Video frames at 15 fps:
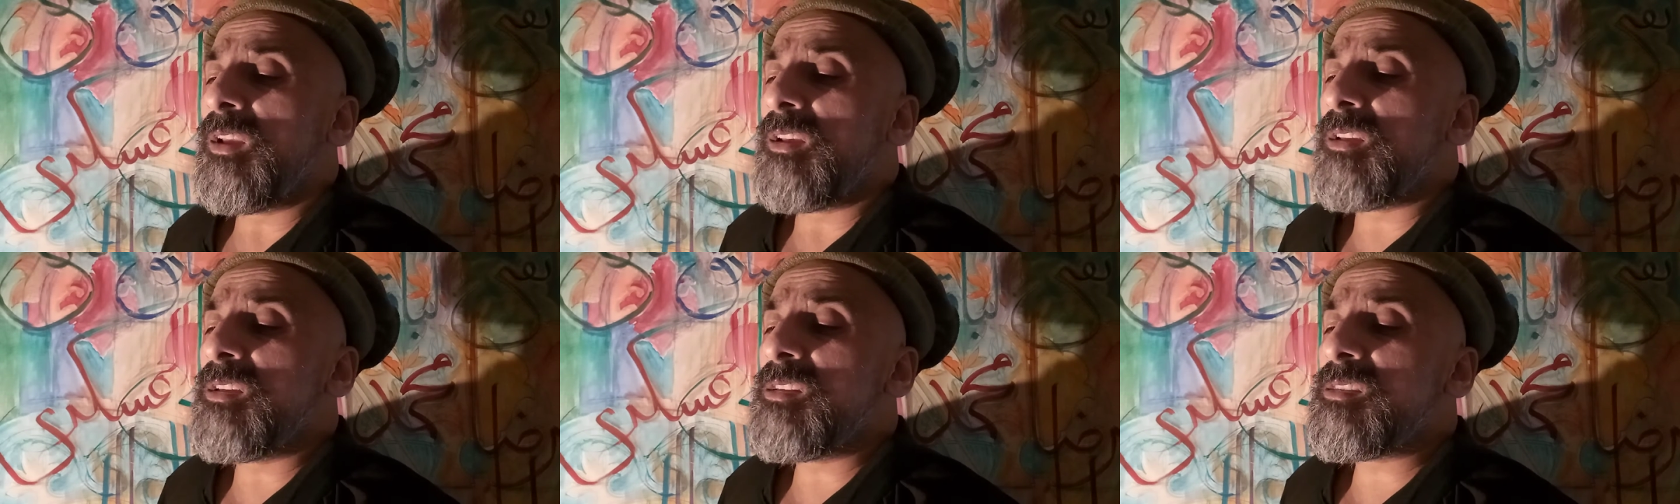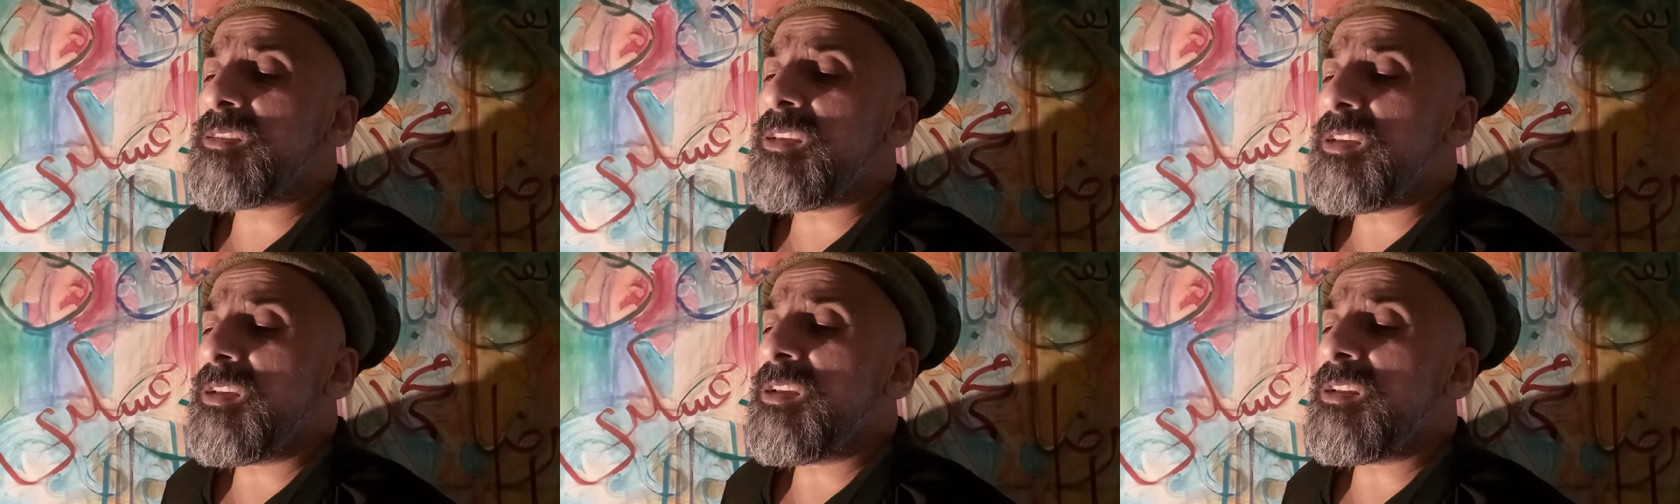is
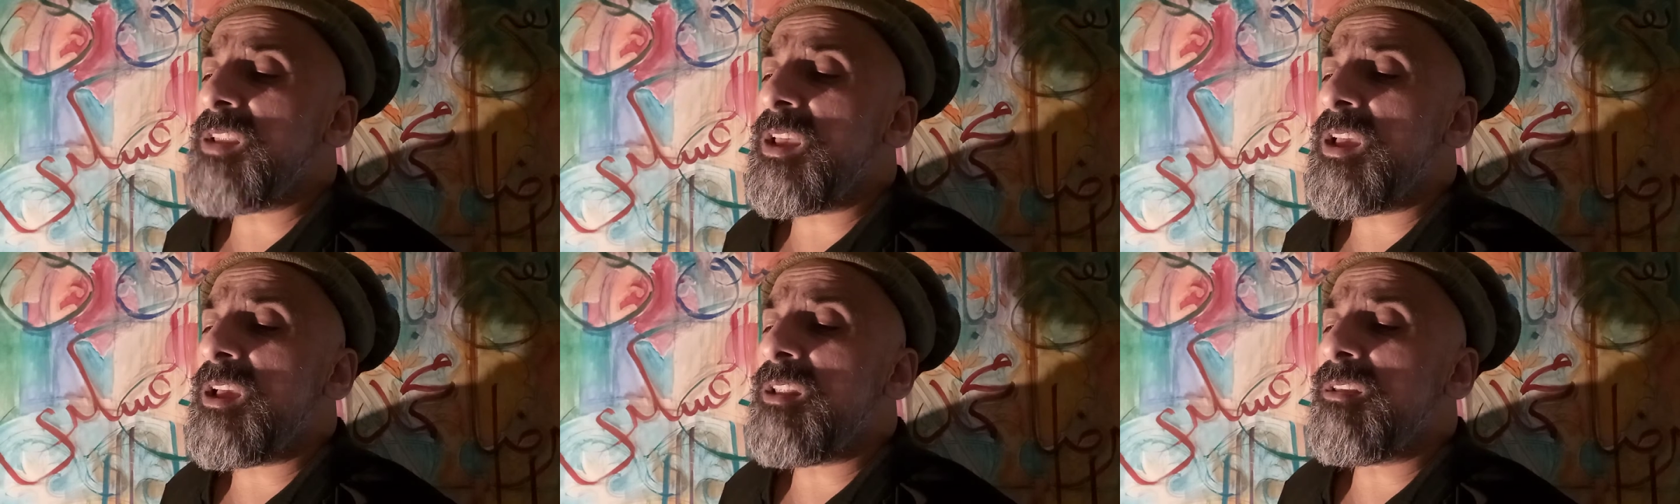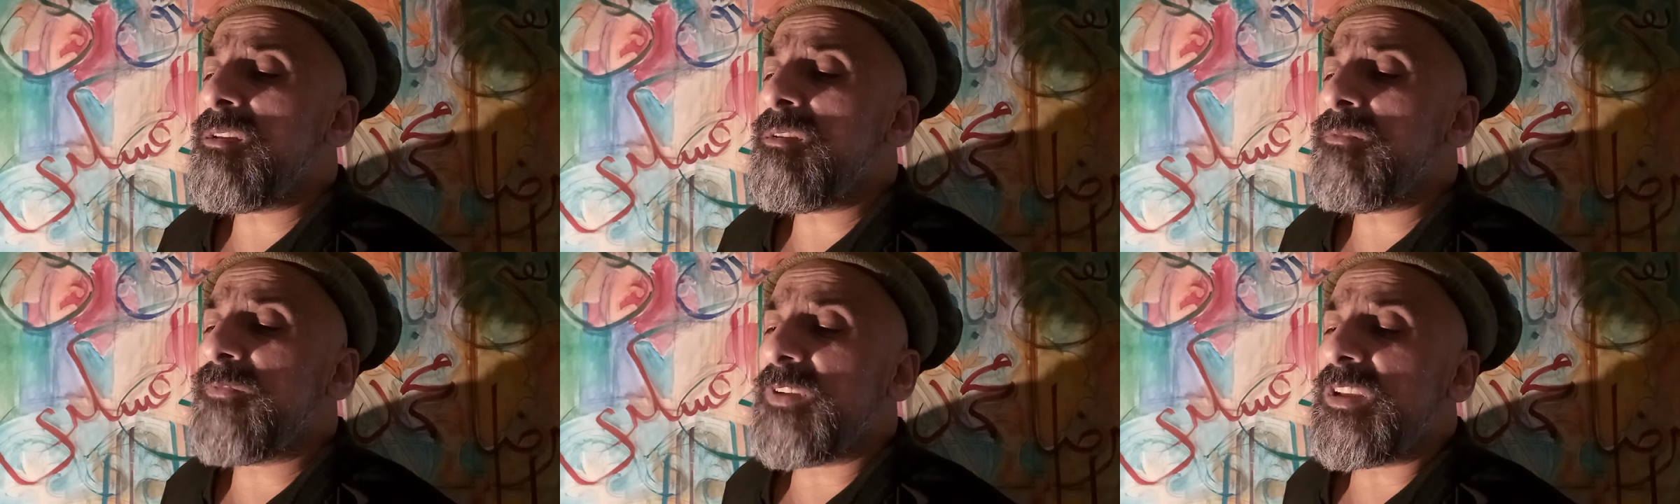in
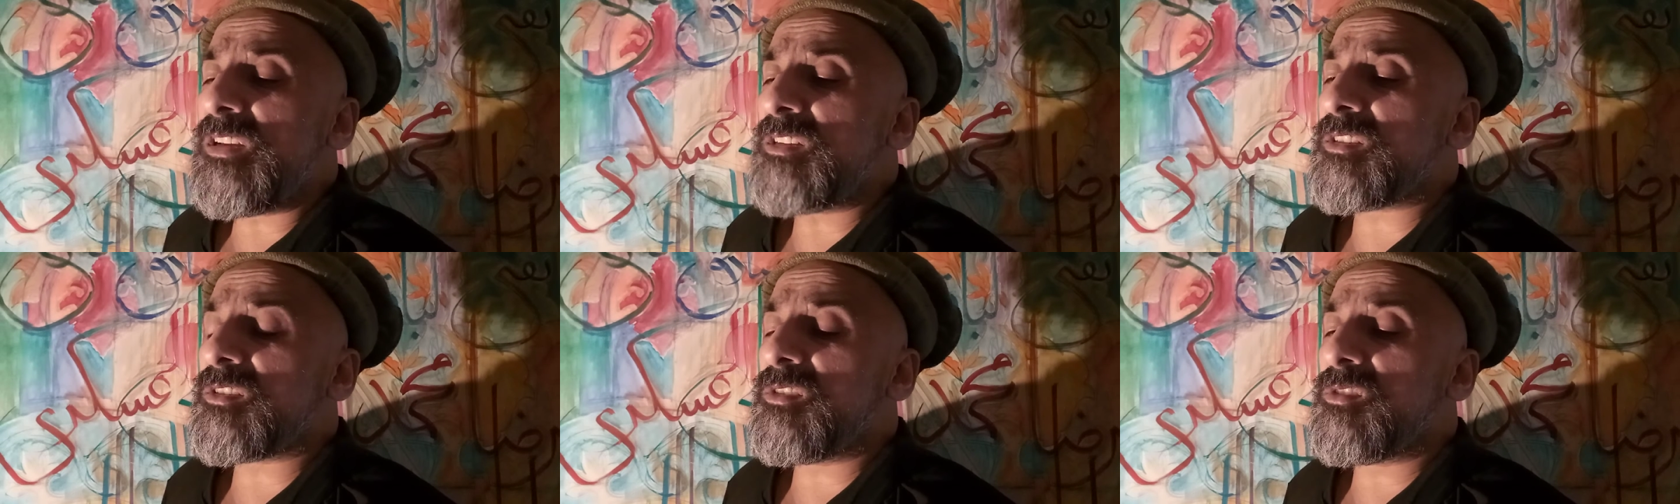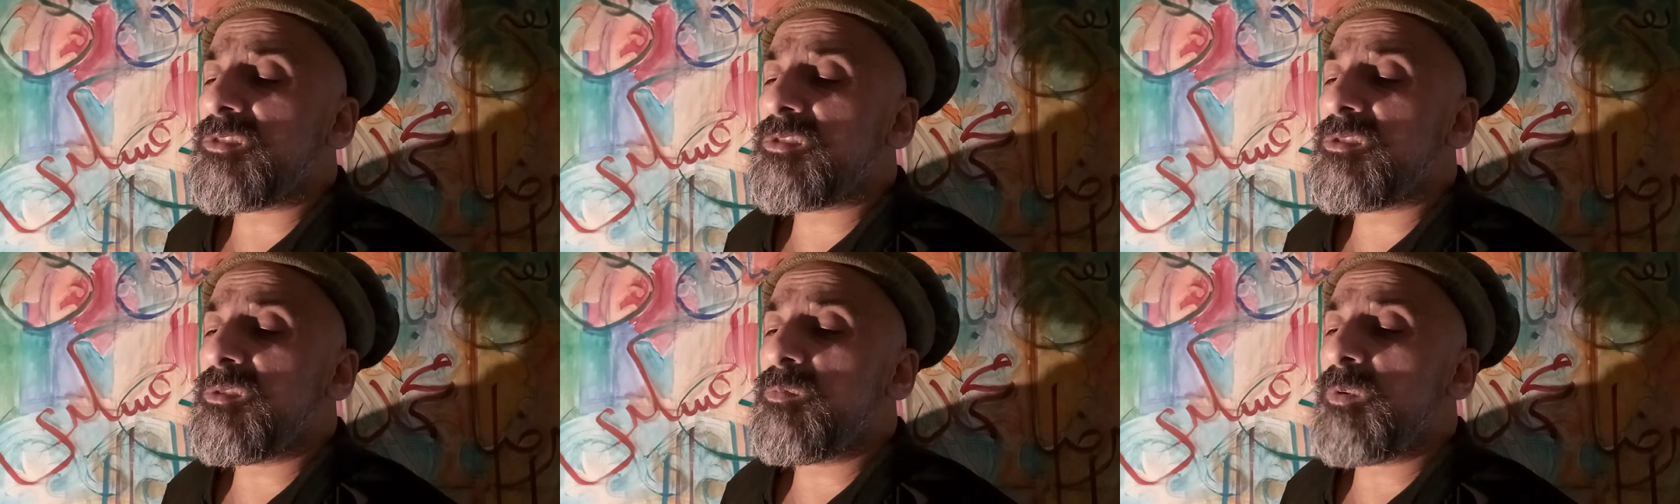elevation
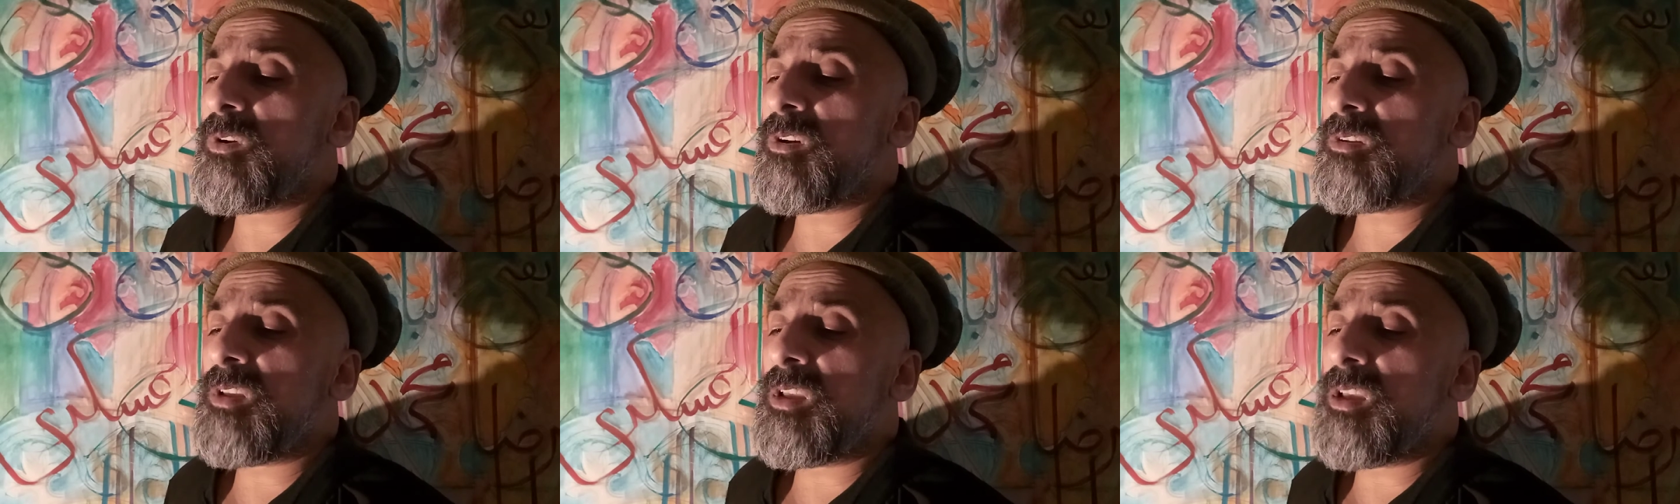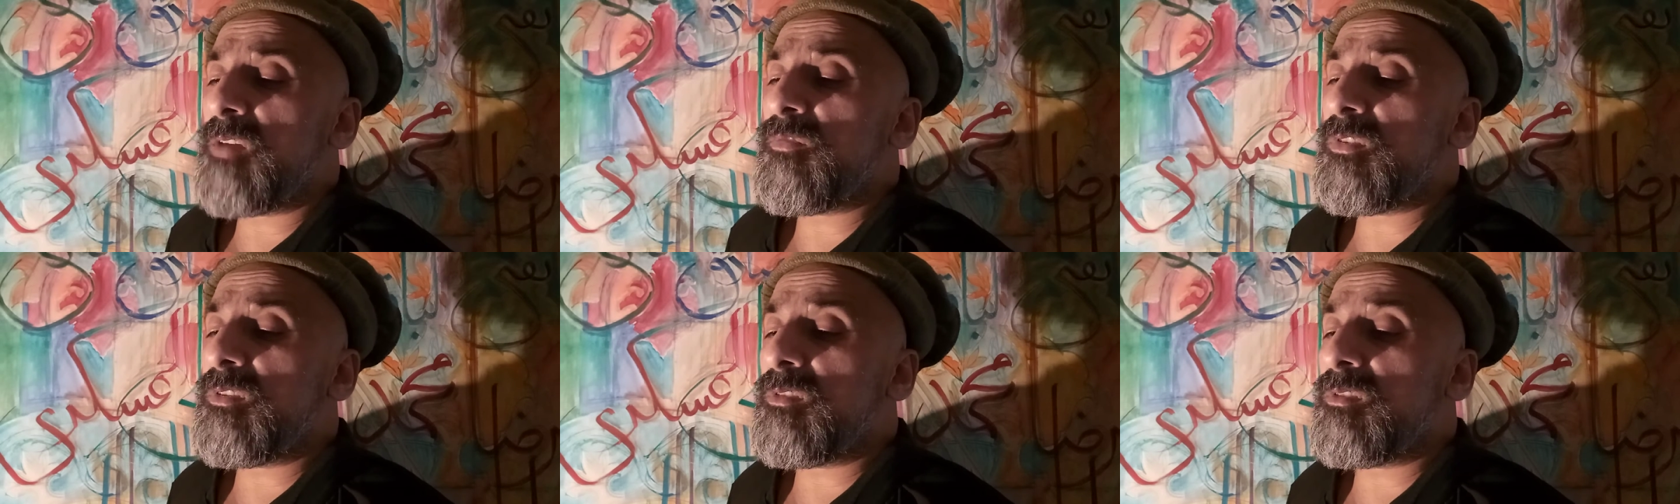toward
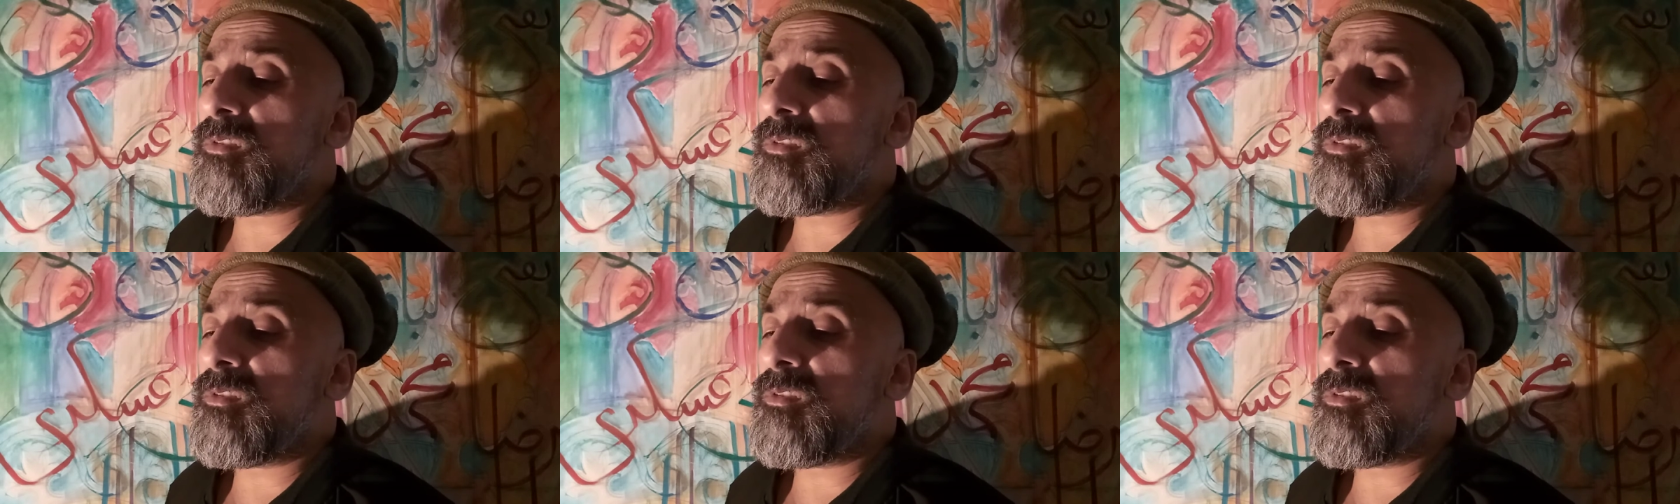heaven.